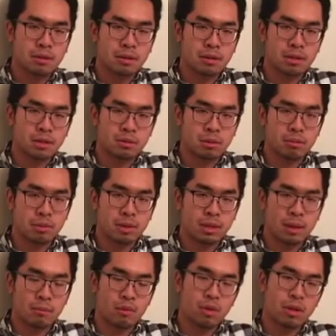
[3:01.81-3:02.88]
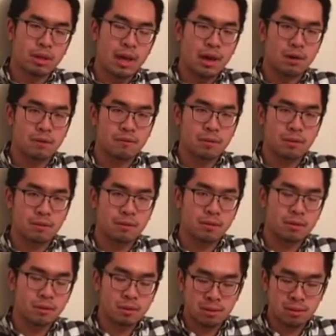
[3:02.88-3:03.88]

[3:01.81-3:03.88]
of the instrument become really out of tune.